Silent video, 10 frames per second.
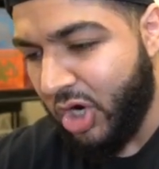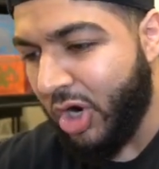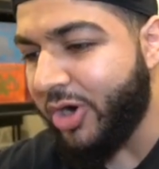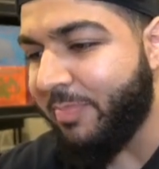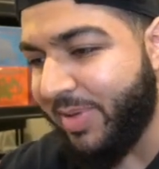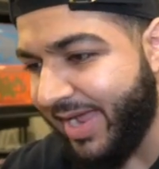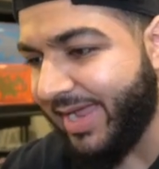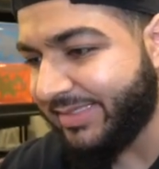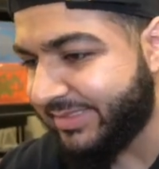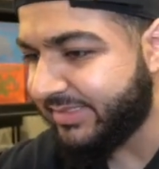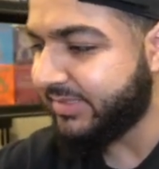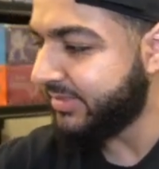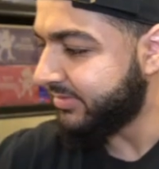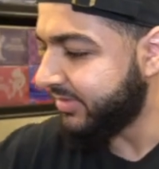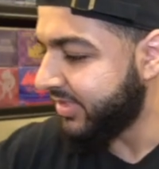are the packs,
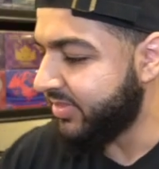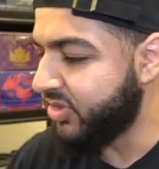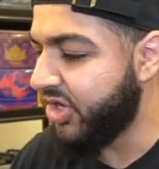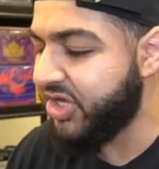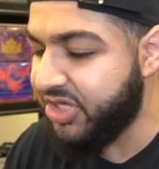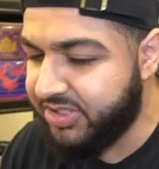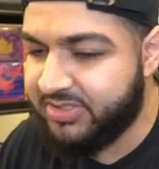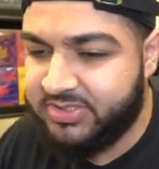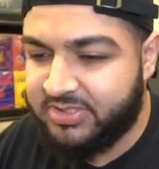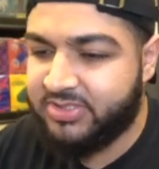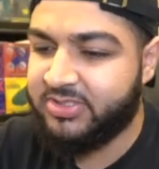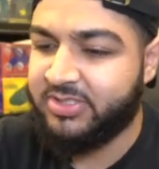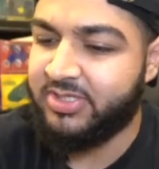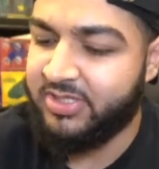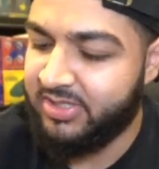the heats.
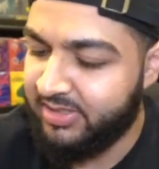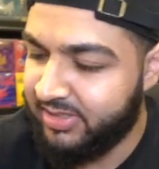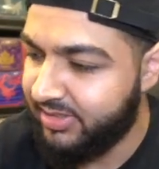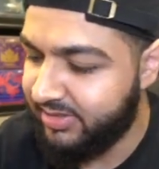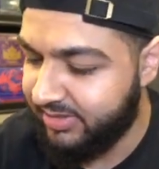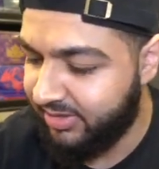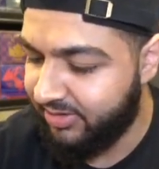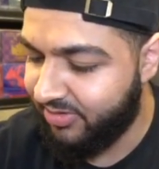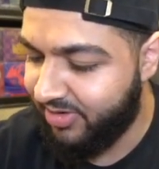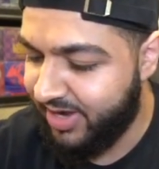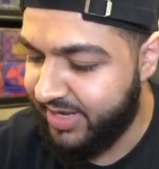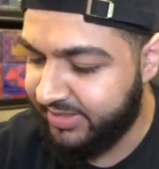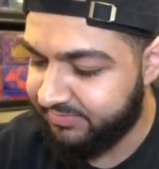All right,